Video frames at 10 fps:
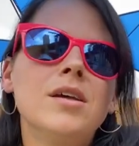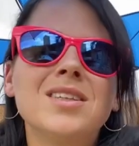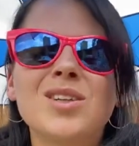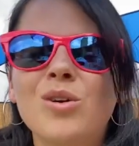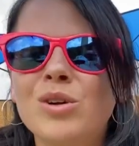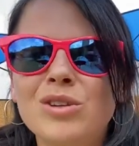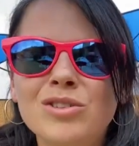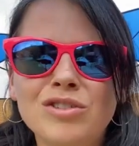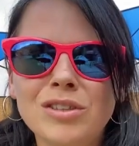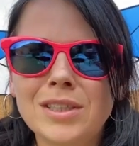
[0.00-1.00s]
So it
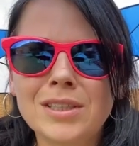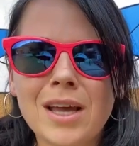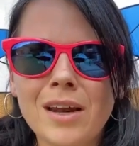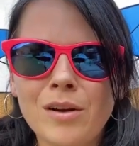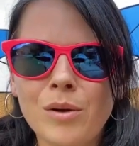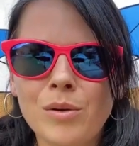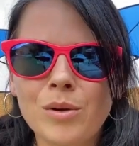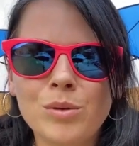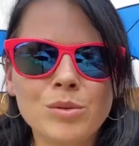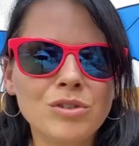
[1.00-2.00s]
just, I don't
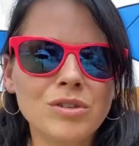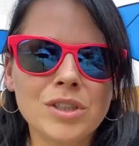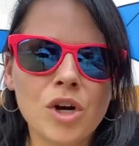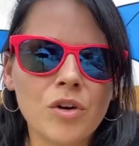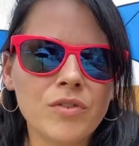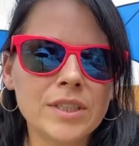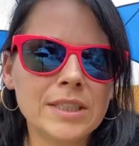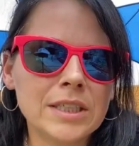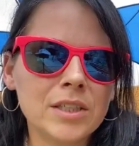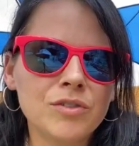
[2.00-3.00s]
know, I was just nervous
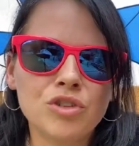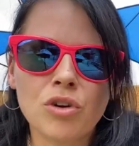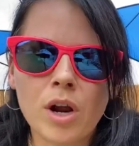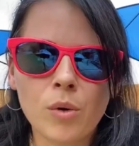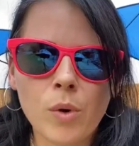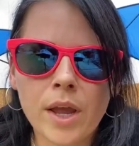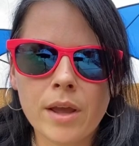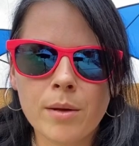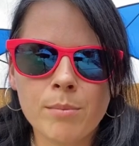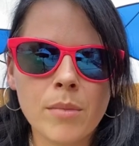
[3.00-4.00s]
to even try to weigh
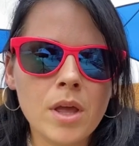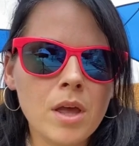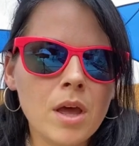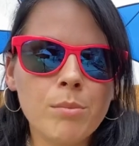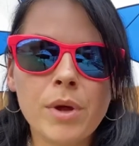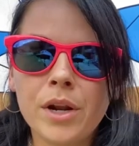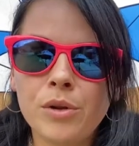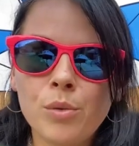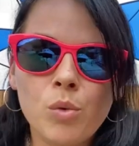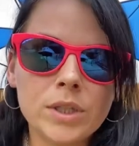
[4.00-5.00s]
him, but I
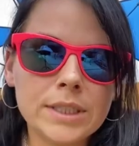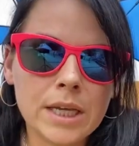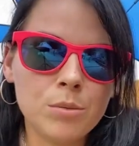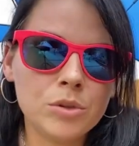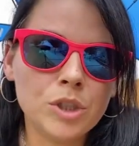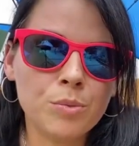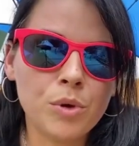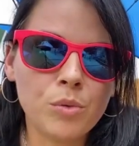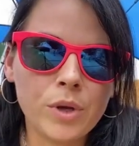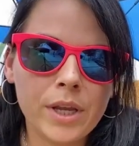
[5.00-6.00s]
knew 1
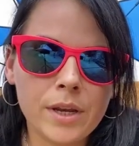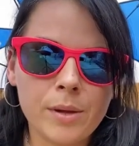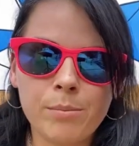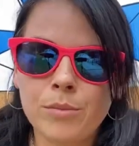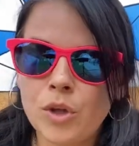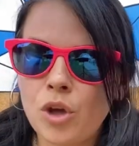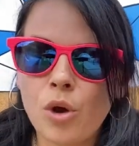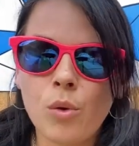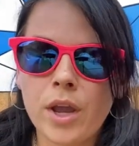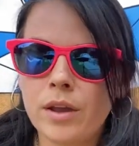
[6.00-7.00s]
tablespoon would get him
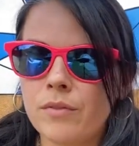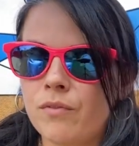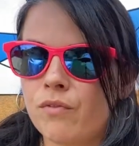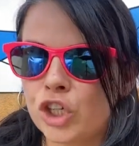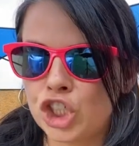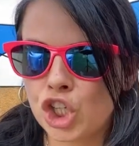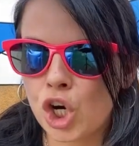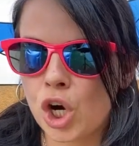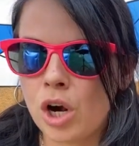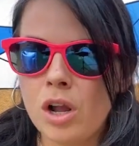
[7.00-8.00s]
going for
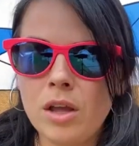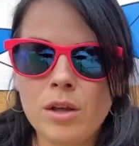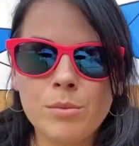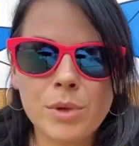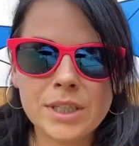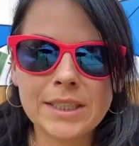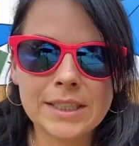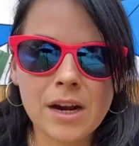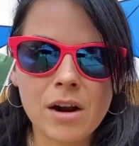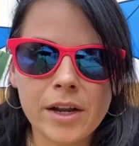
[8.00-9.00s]
sure. But it's
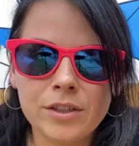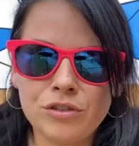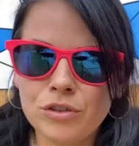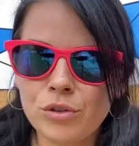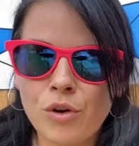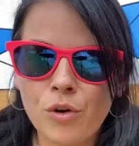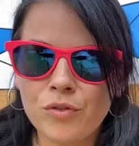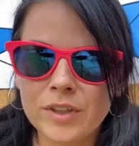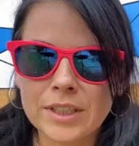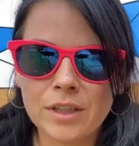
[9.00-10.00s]
scary because you don't know
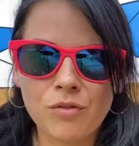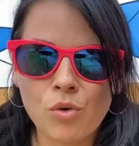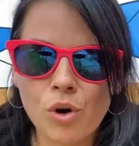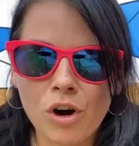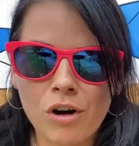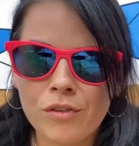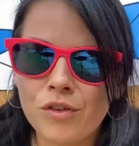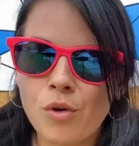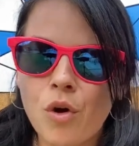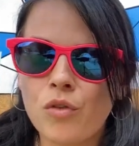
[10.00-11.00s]
if this stuff will hurt if
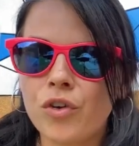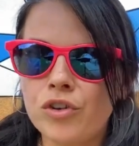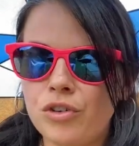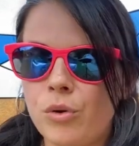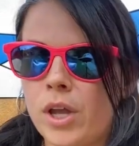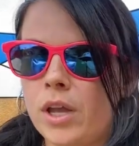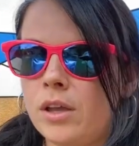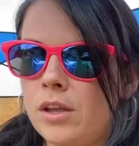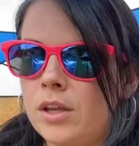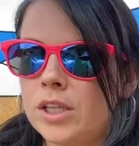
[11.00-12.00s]
you overdo it.
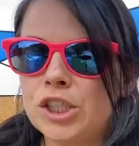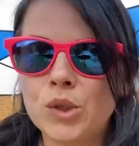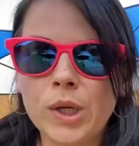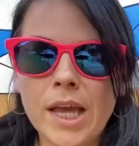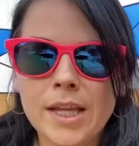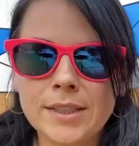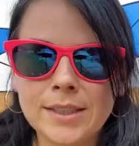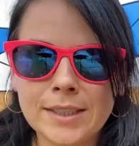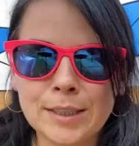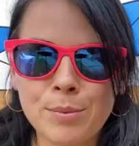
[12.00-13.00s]
So again,
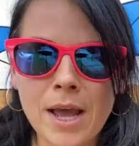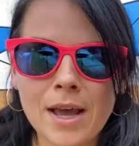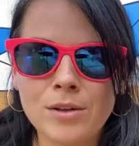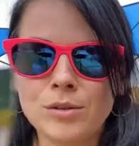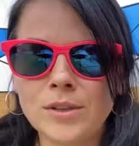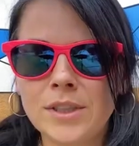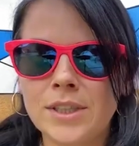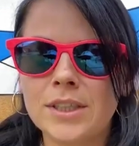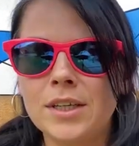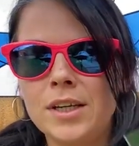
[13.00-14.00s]
6
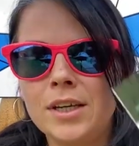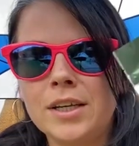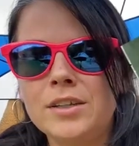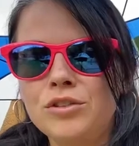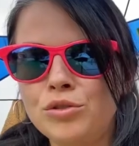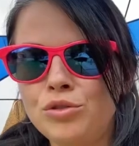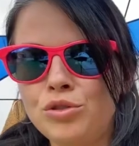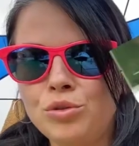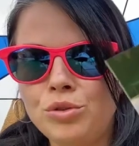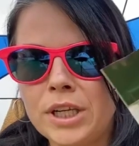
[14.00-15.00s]
pounds, can do
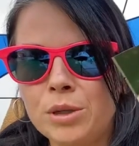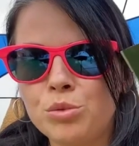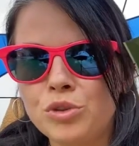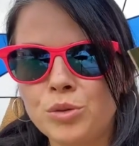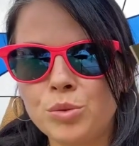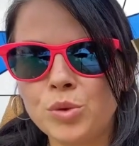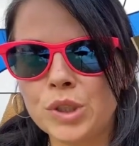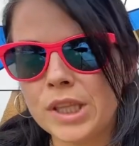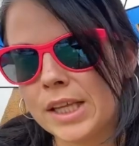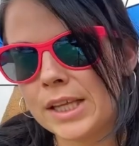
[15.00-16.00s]
2 tablespoons
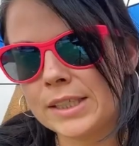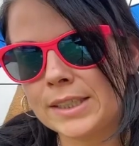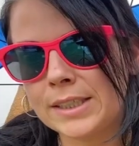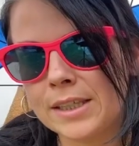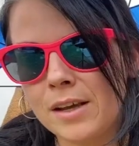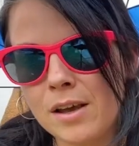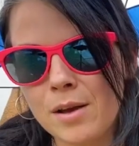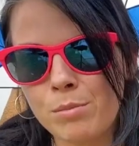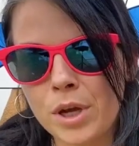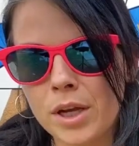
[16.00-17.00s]
of this,
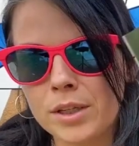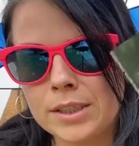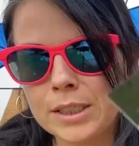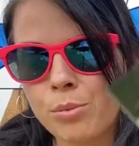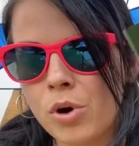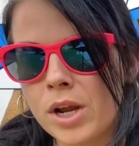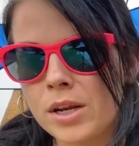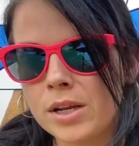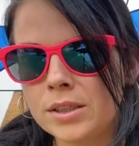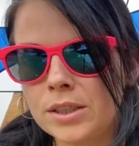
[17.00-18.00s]
but separate
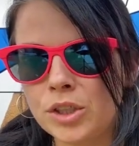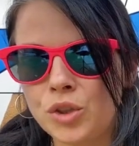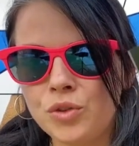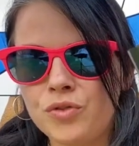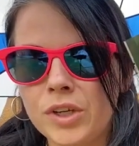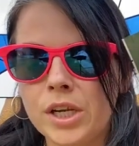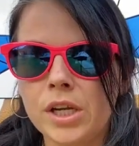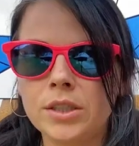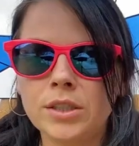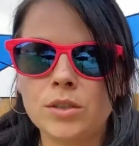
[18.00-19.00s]
it into 2
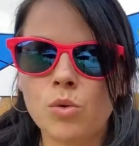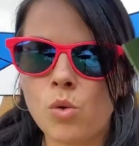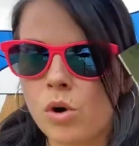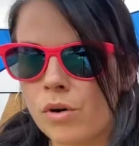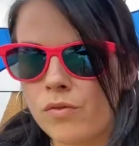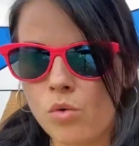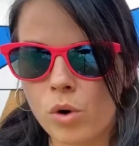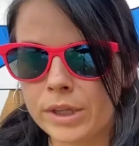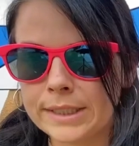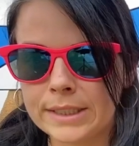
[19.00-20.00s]
feedings, or
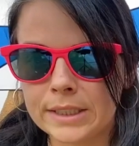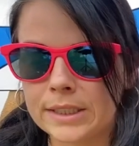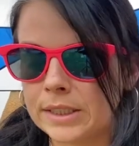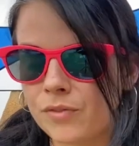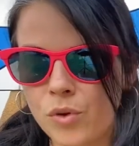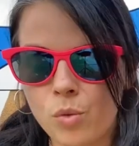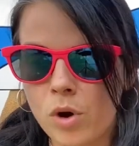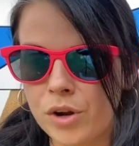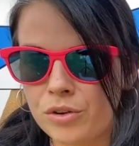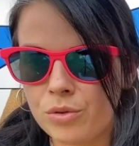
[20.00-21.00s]
4 to 6 if you
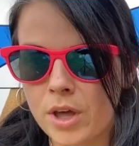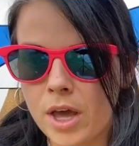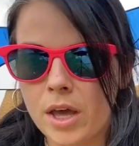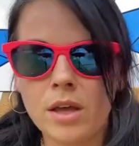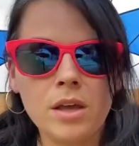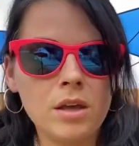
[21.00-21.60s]
want to do that.